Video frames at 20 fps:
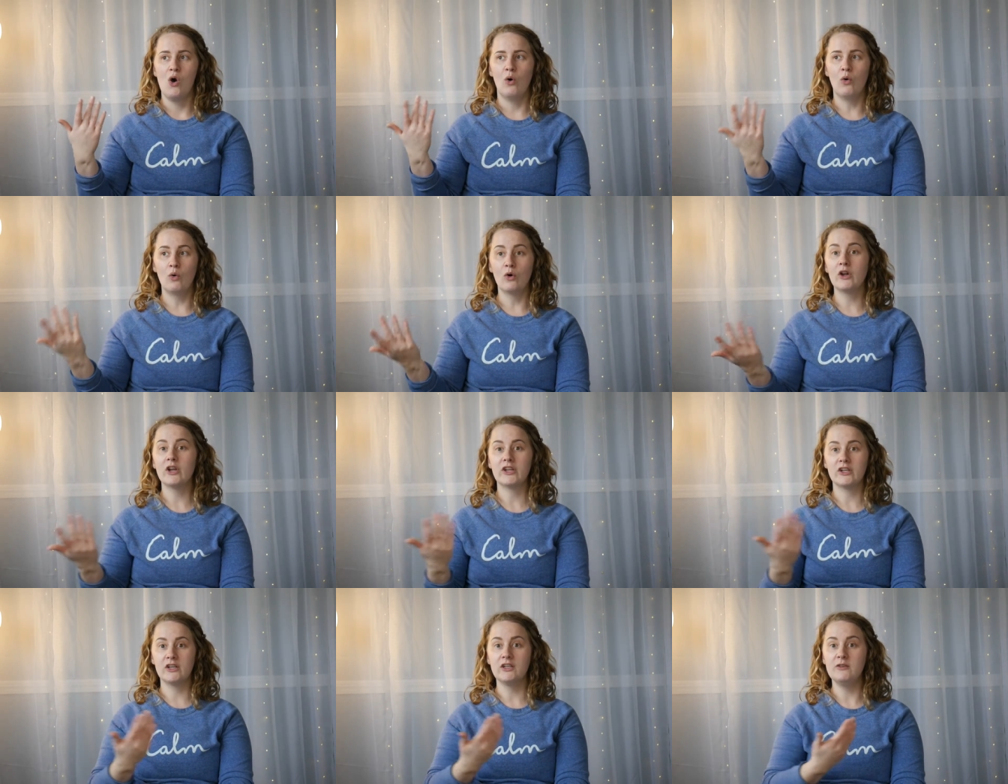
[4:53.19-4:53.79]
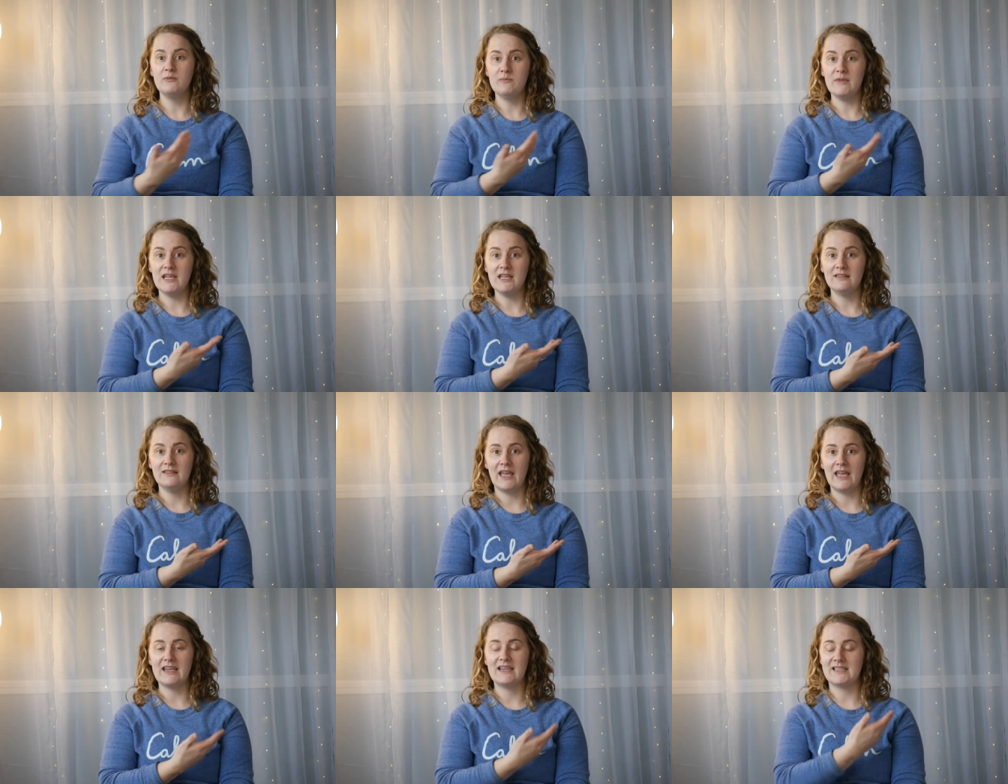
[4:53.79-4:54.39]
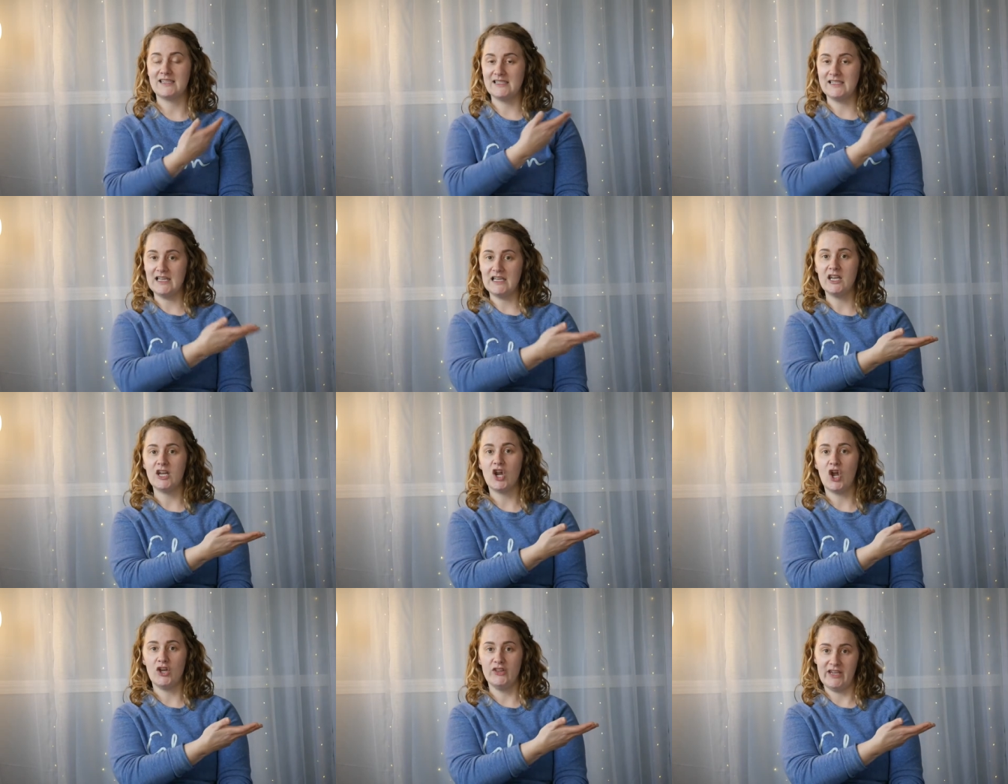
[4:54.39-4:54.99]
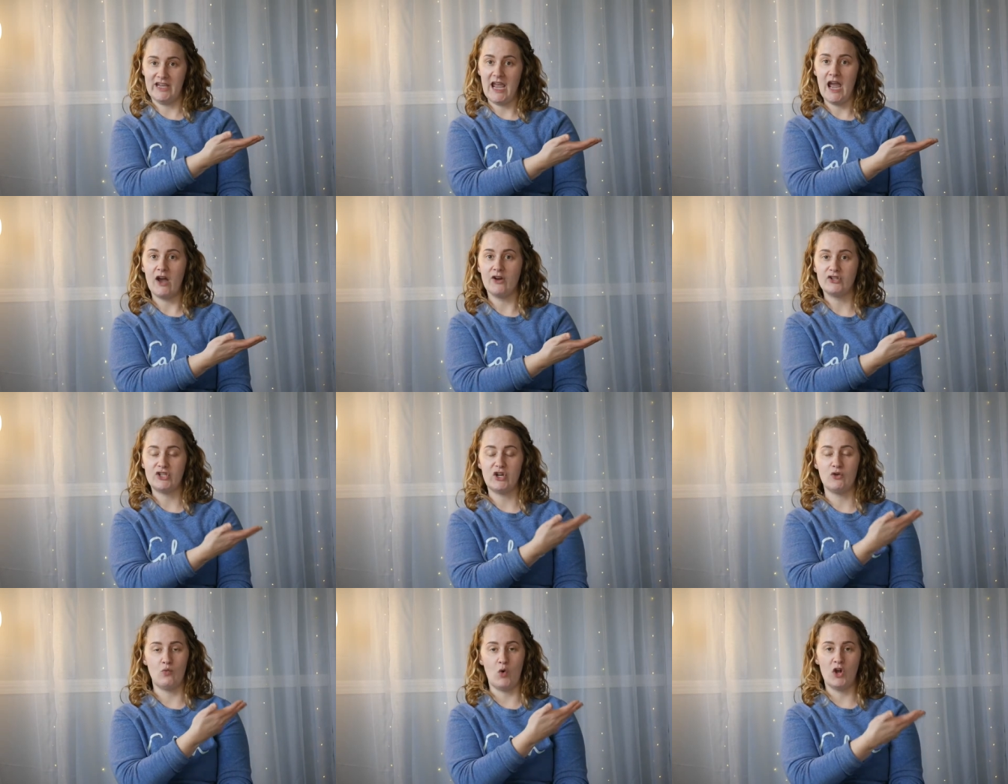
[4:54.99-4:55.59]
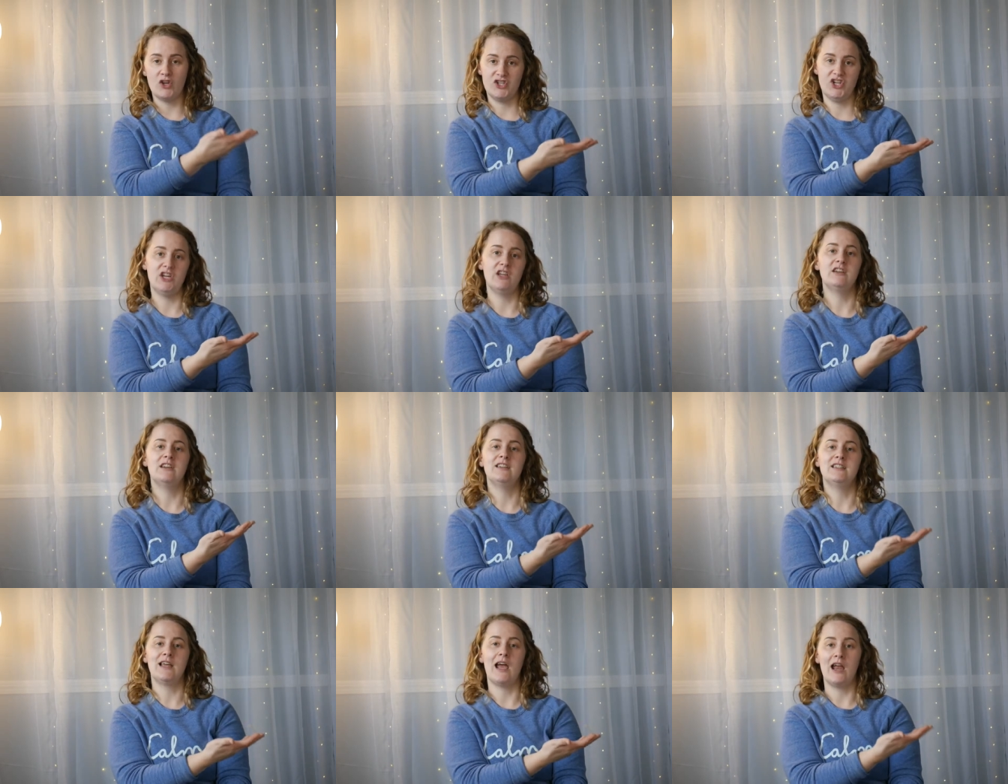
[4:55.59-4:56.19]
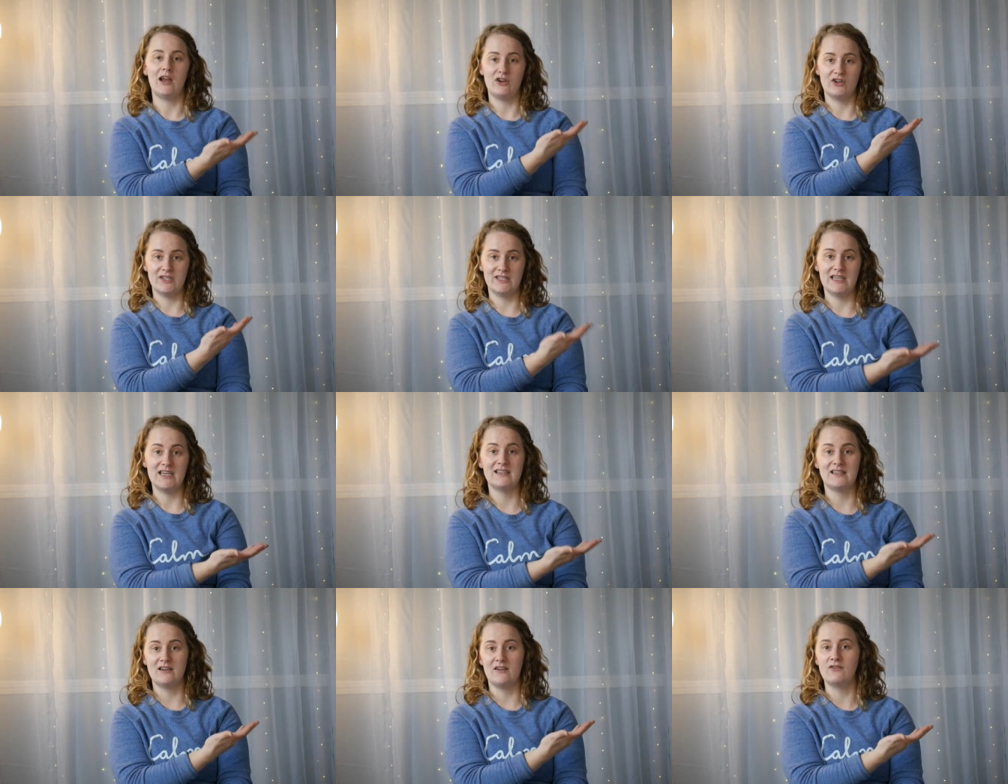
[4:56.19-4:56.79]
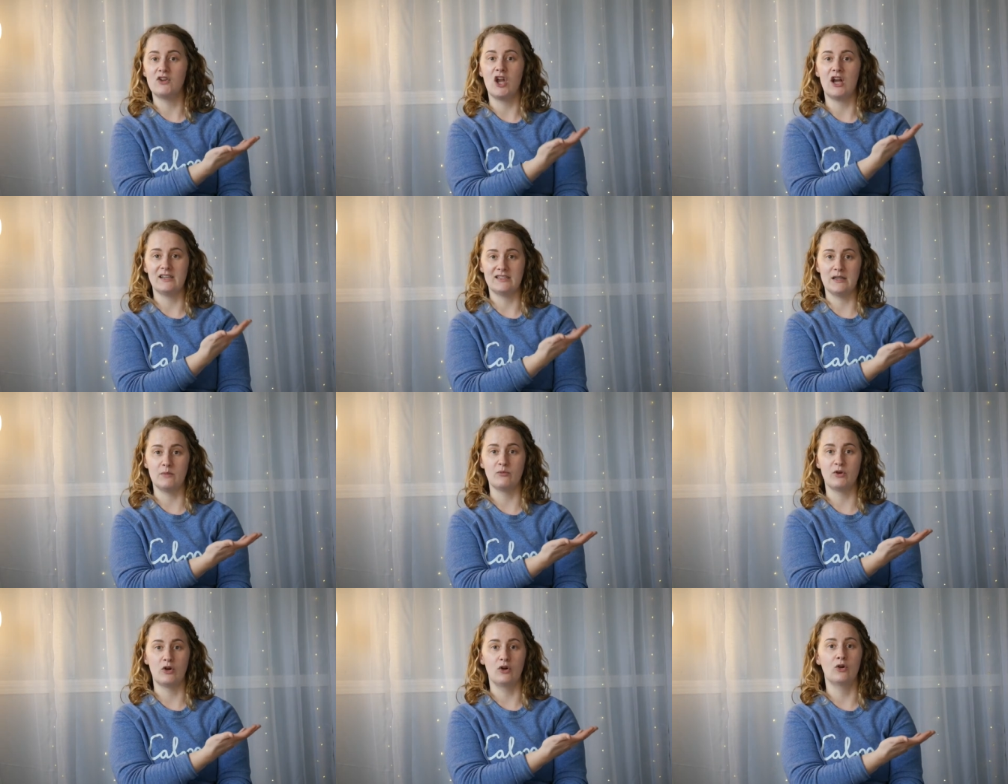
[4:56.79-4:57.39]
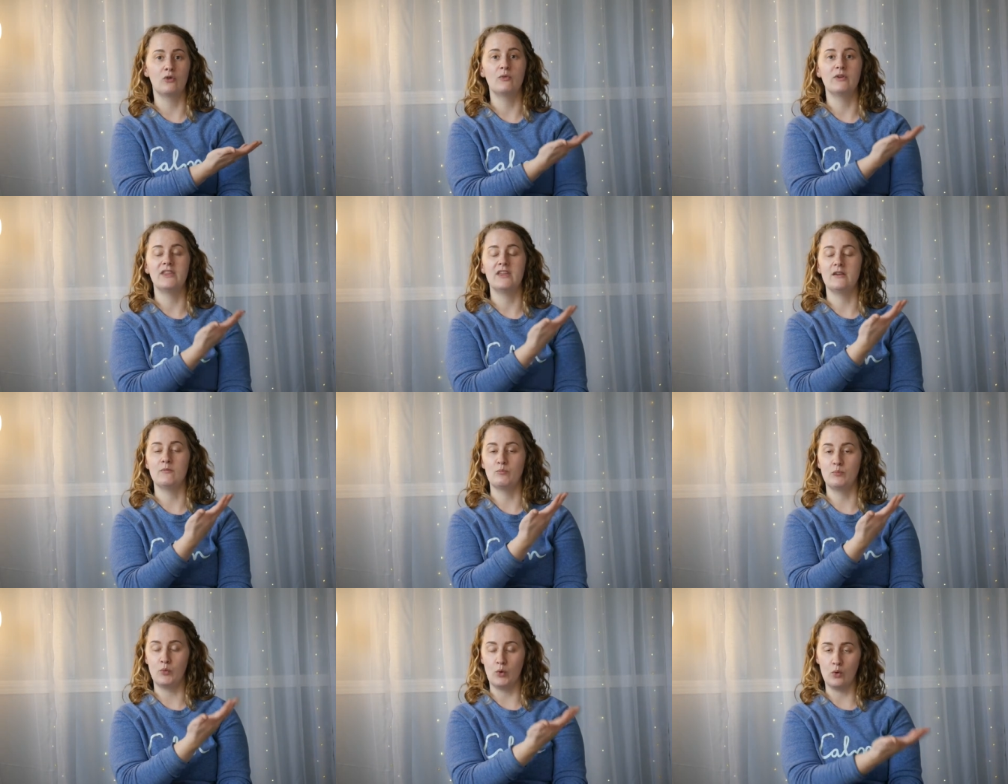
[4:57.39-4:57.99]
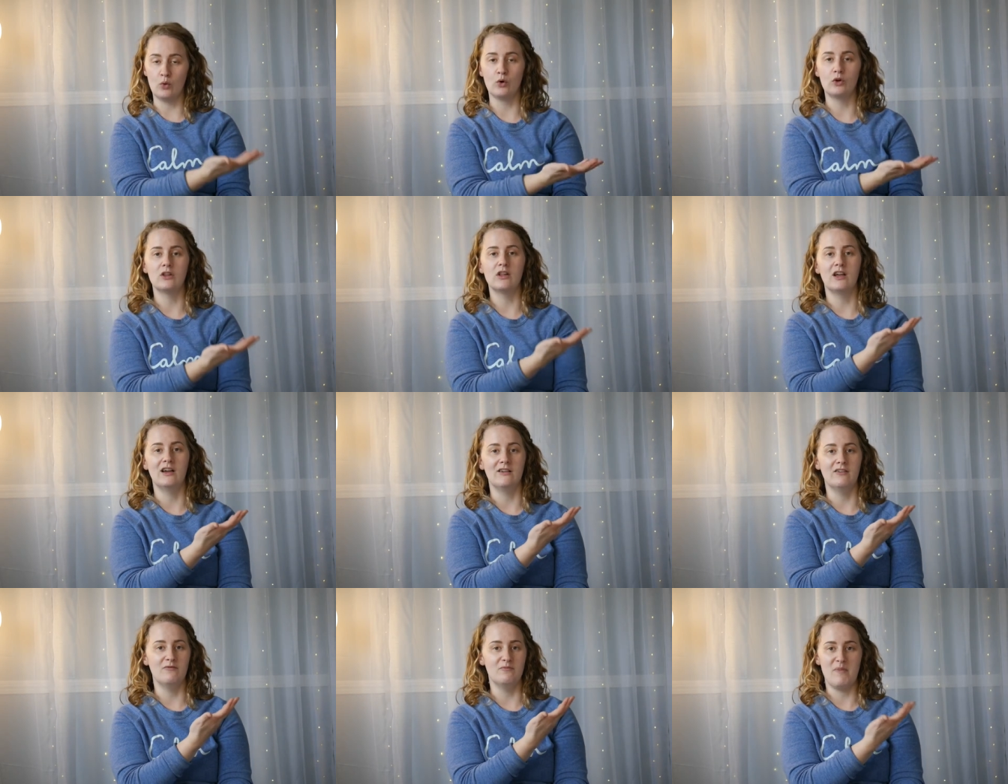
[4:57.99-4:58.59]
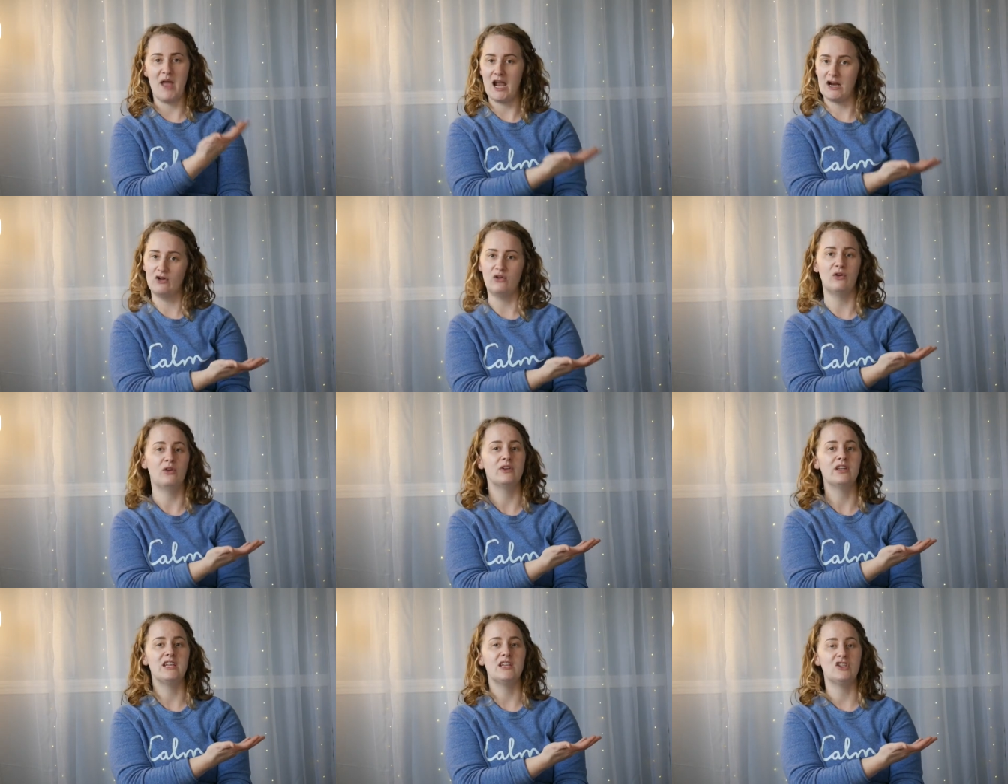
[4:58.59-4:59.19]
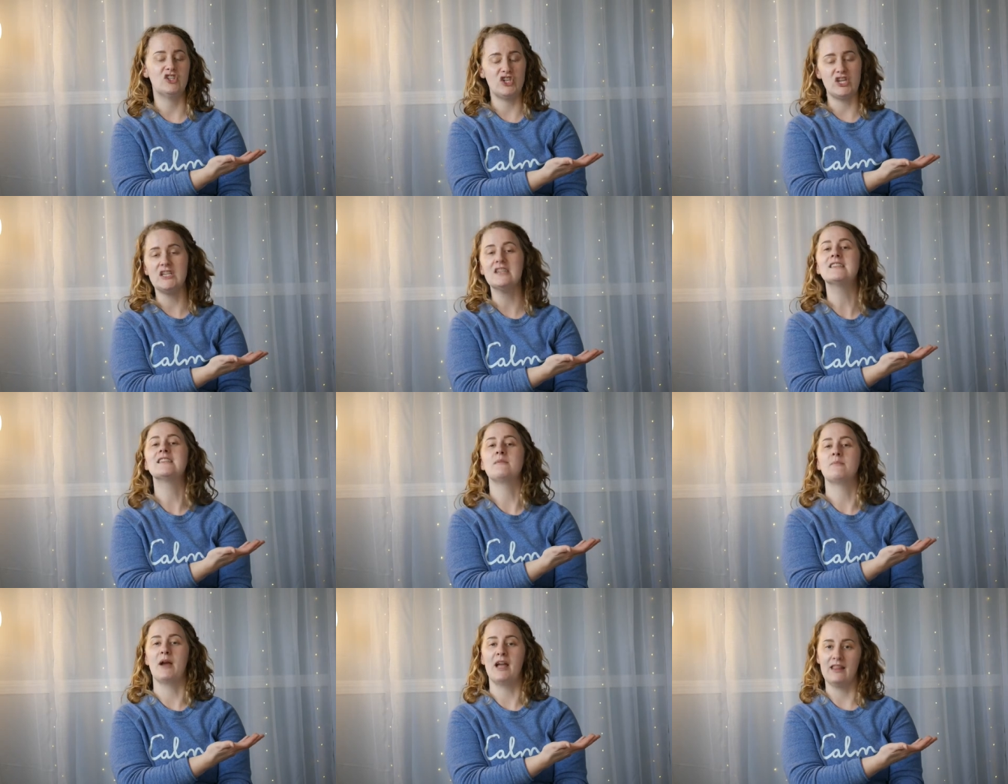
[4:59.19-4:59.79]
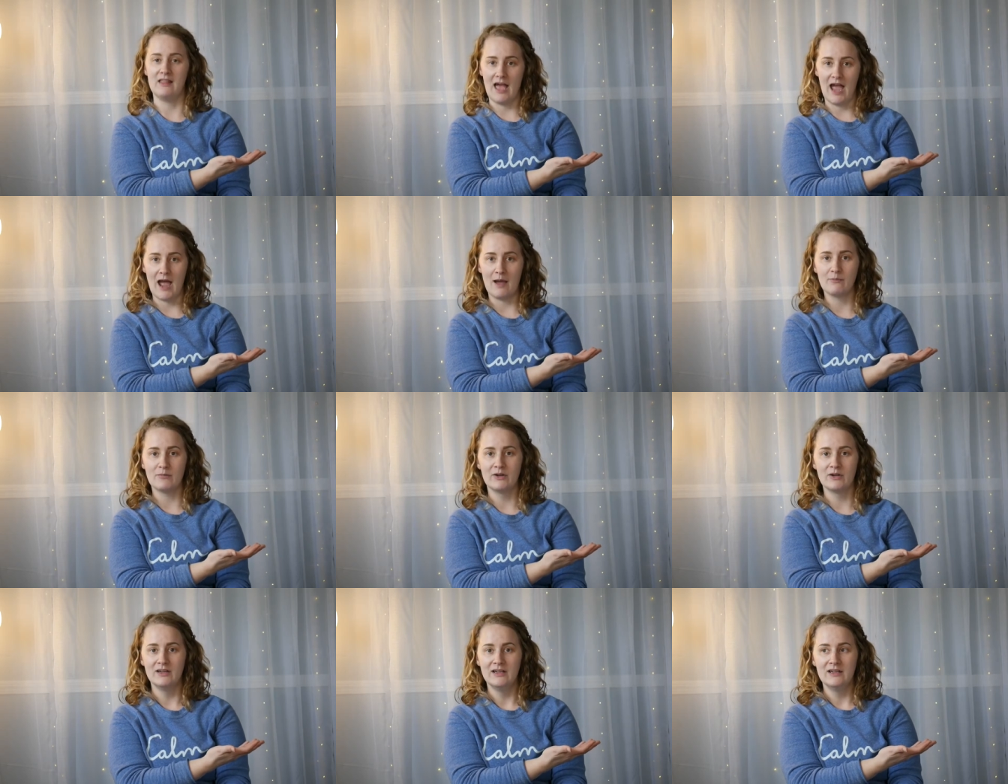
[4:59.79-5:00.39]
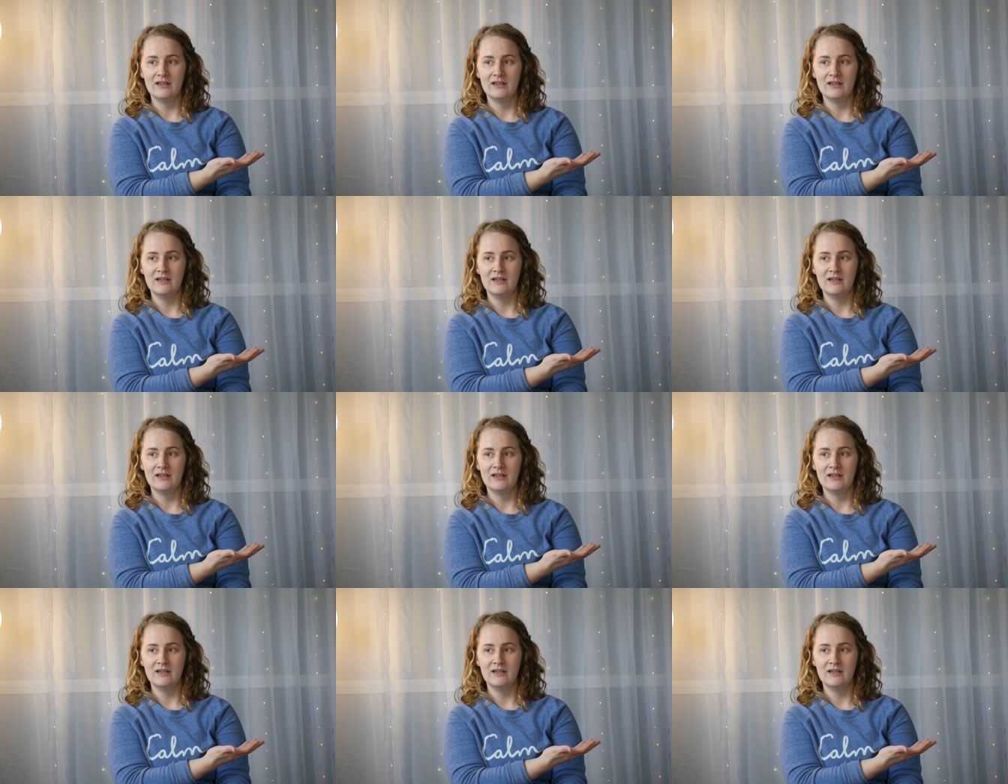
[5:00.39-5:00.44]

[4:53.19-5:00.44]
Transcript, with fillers: Or it could mean like sitting on the couch and watching an entire season of Gossip Girl with a bowl of macaroni and cheese in my lap.